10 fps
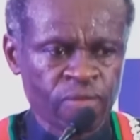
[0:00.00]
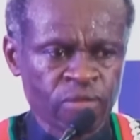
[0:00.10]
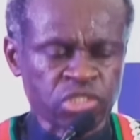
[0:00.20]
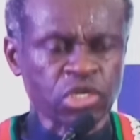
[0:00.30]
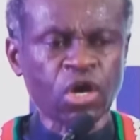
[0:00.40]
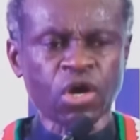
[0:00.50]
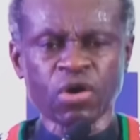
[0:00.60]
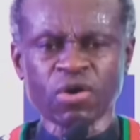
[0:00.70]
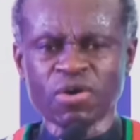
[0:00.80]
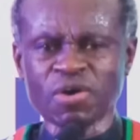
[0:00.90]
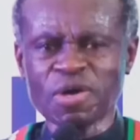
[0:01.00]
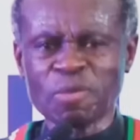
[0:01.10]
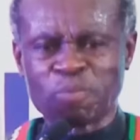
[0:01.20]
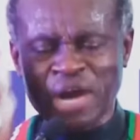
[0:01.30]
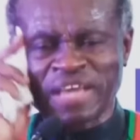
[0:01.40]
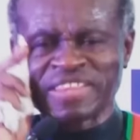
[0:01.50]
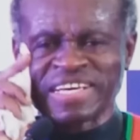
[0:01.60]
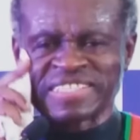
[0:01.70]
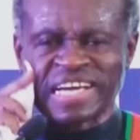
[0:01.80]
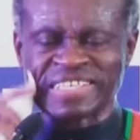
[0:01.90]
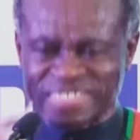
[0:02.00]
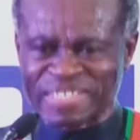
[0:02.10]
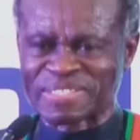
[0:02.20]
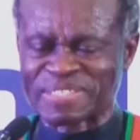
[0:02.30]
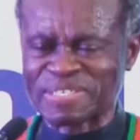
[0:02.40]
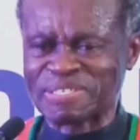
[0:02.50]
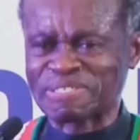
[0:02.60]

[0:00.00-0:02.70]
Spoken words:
So, brothers and sisters,